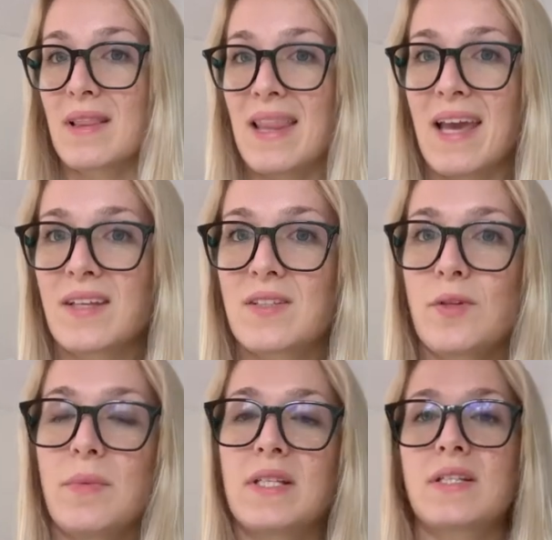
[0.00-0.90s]
like to,
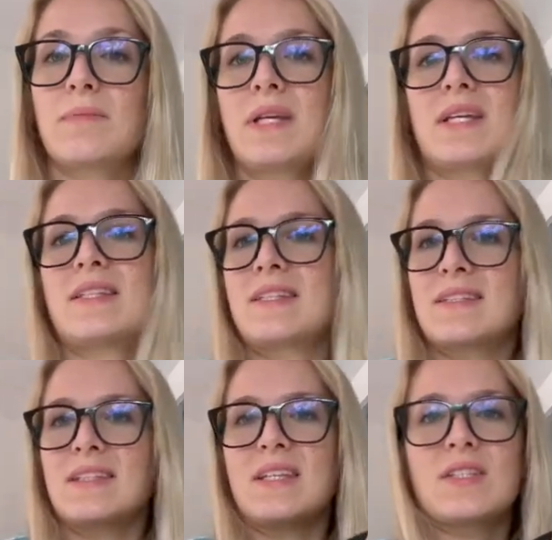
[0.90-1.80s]
be, just because
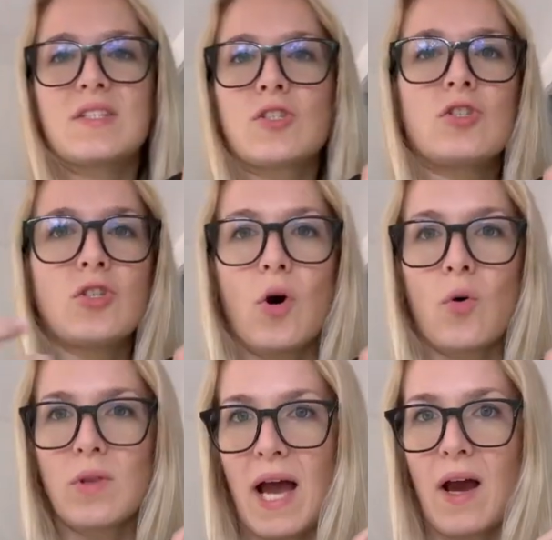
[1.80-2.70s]
it's it's so
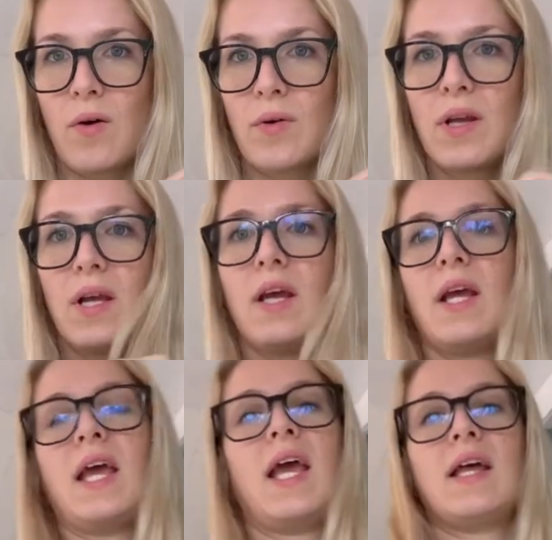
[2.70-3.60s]
loud
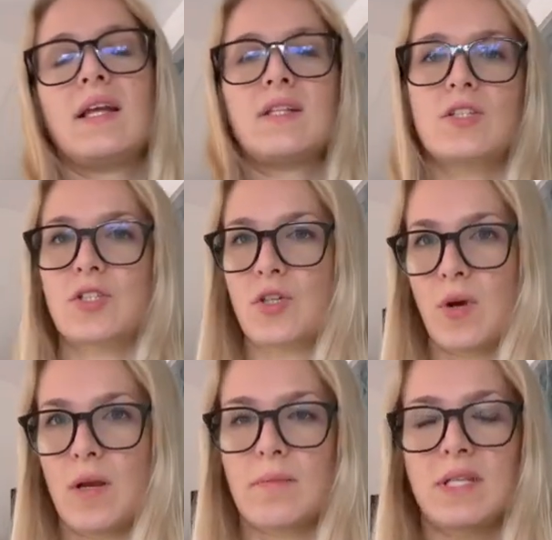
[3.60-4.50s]
and it just
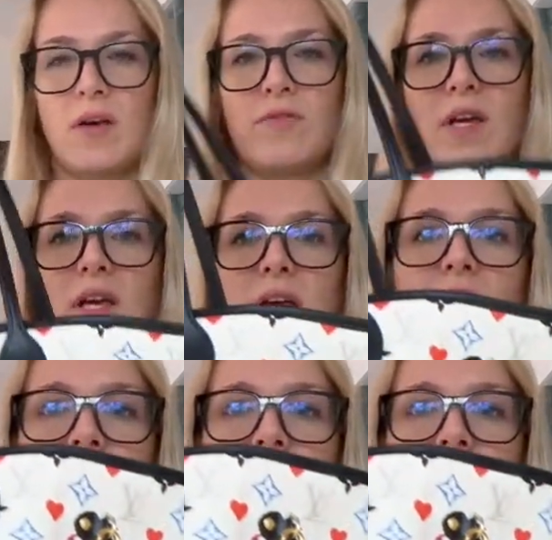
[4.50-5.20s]
screams LV.